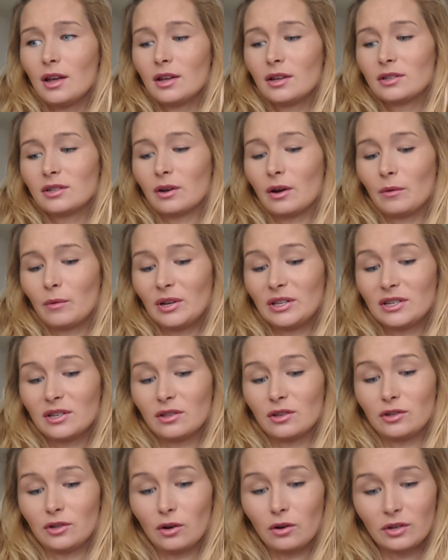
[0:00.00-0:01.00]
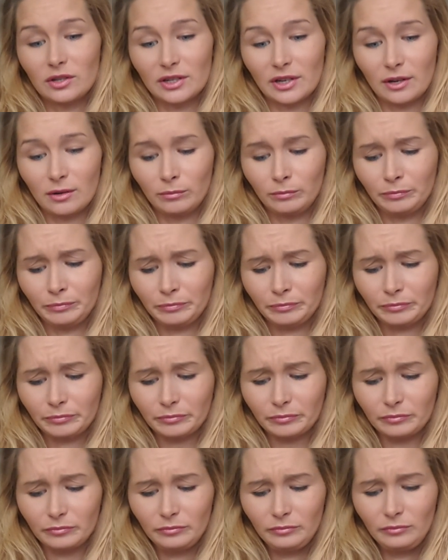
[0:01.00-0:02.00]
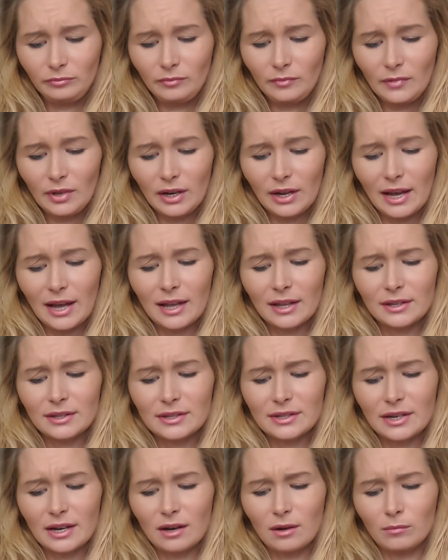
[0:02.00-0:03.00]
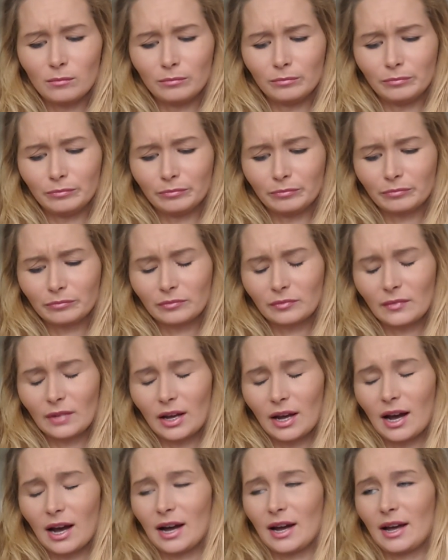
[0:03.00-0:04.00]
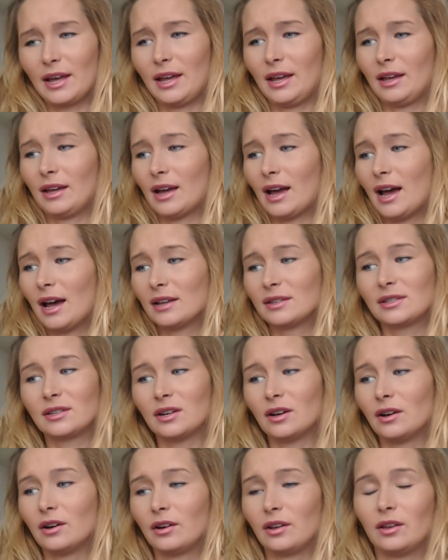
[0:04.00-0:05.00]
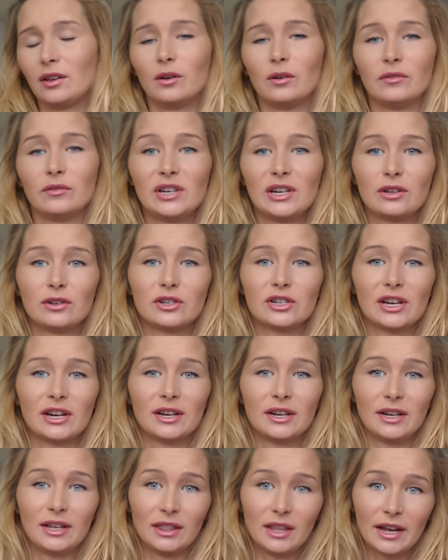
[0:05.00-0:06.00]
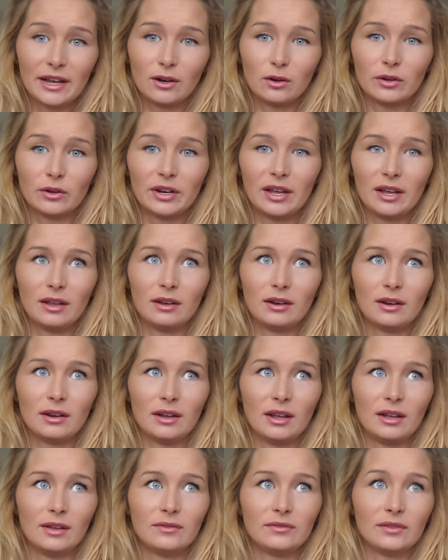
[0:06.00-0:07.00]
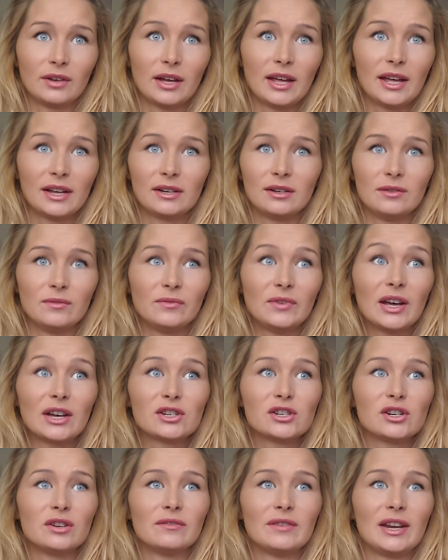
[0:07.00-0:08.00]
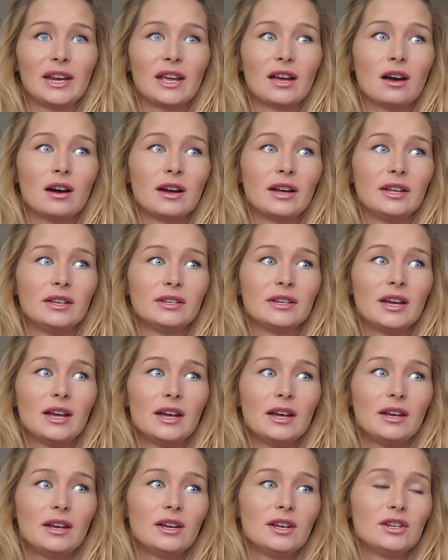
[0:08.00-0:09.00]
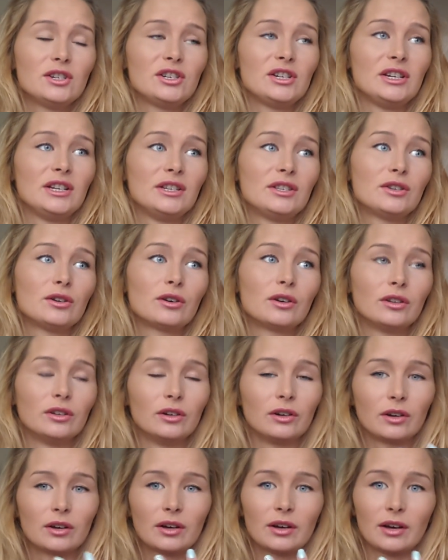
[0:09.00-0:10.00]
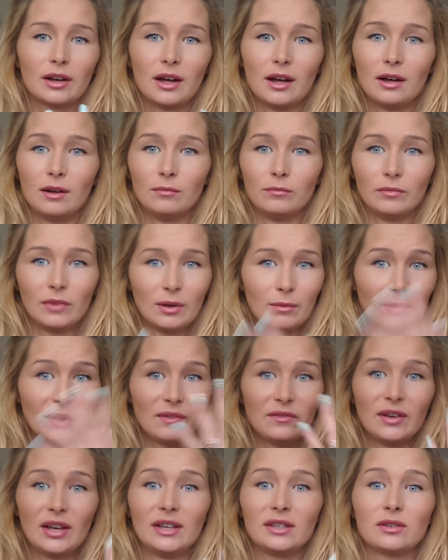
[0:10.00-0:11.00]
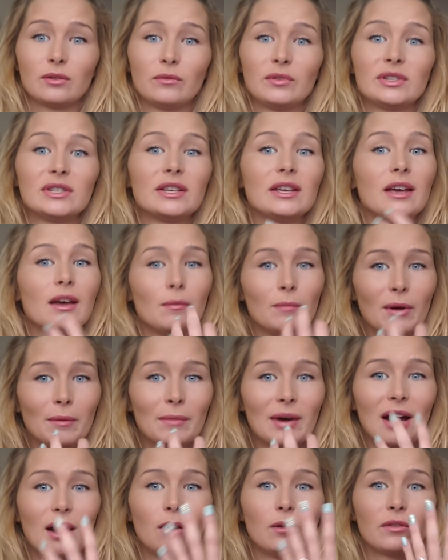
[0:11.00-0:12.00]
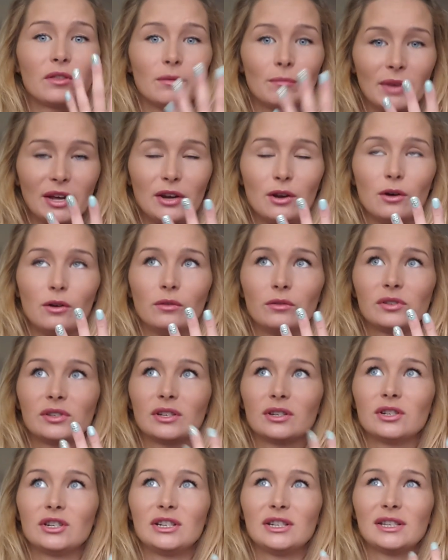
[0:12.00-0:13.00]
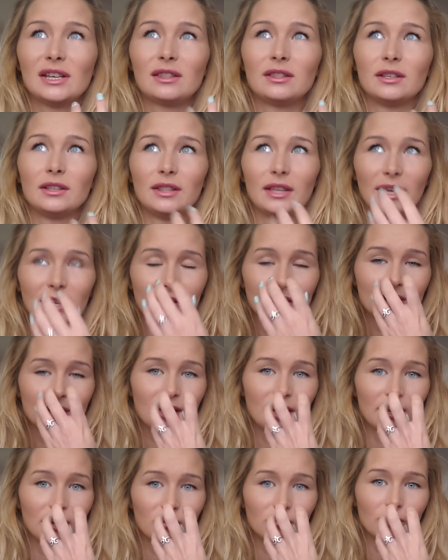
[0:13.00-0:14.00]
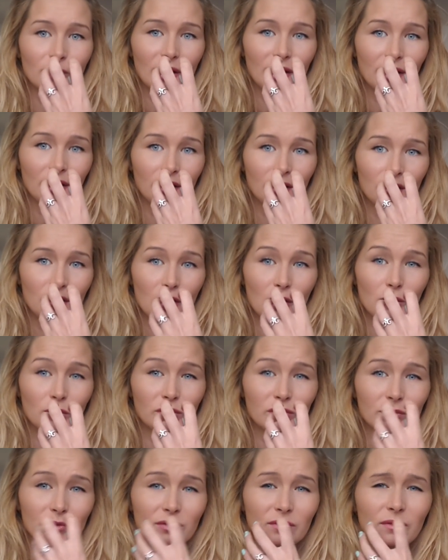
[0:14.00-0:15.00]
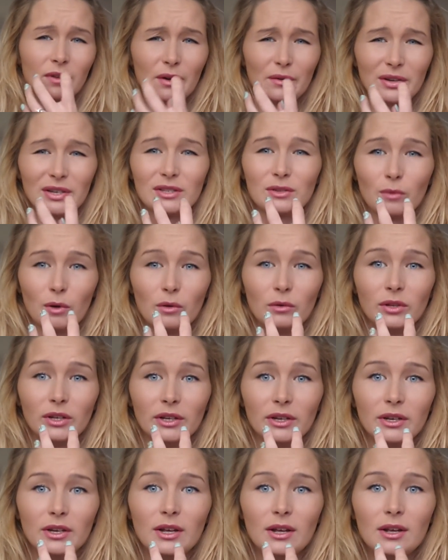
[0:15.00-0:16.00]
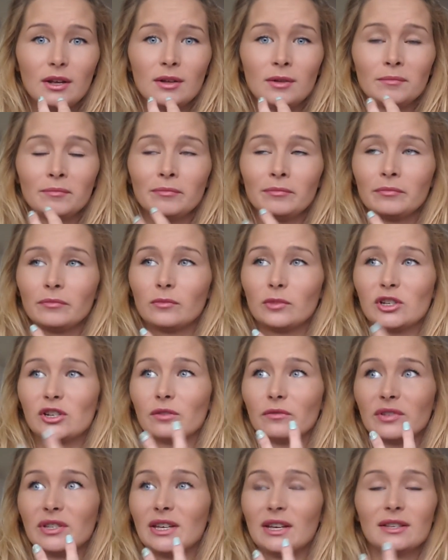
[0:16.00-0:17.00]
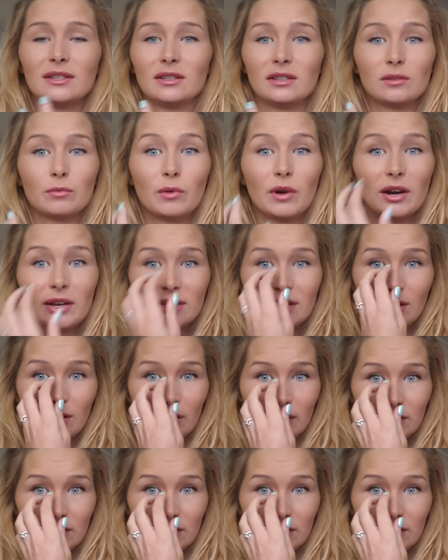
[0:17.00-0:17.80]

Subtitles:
So I went to the doctor, and I asked her, you know, if she could shed any light on it, if I had an infection of any kind. She took a look at my face, obviously, at my mouth, at my nose, and she said that the inside of my nose was very swollen, which obviously isn't surprising